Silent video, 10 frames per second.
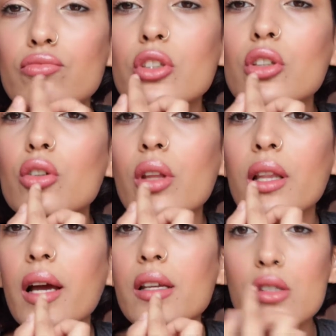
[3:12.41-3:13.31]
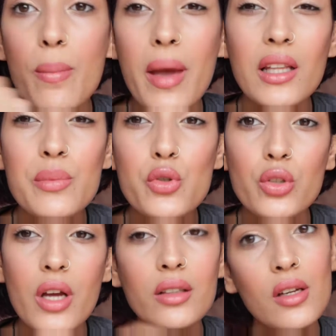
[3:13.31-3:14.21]
you know, the lines on my lips
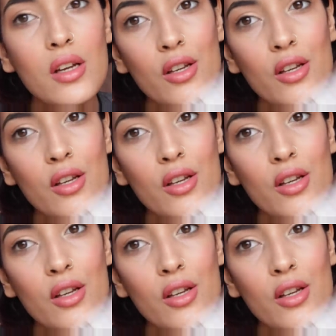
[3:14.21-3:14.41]
or not.